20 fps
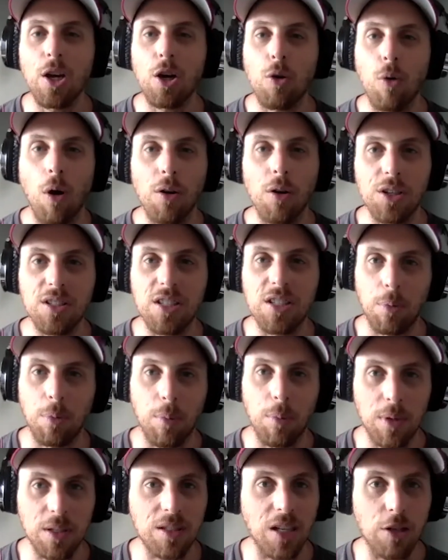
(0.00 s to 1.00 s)
quality
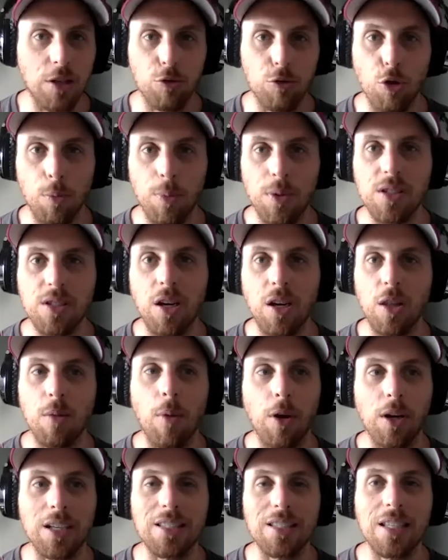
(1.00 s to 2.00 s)
supplements and nootropics on the
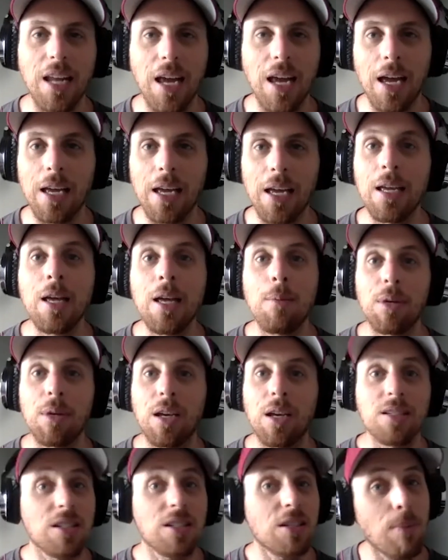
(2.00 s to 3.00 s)
market today,
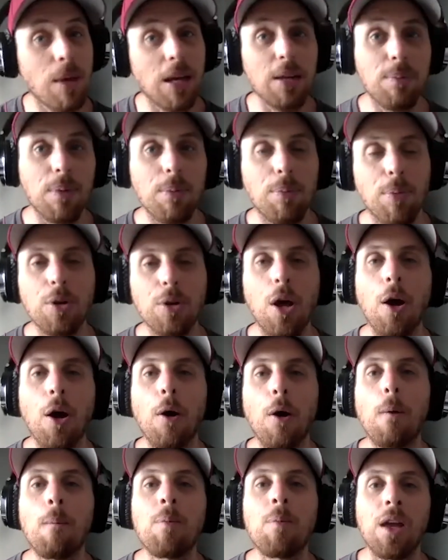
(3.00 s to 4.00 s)
because as many people
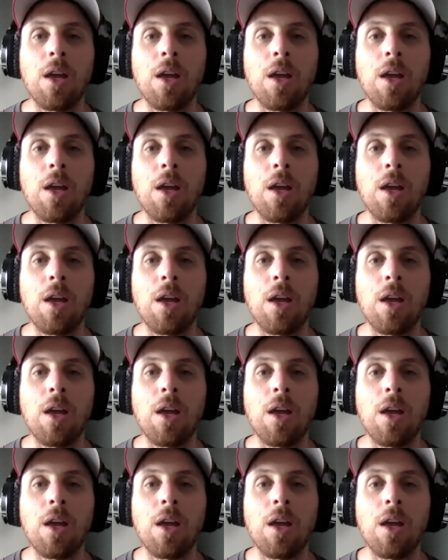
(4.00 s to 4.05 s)
know,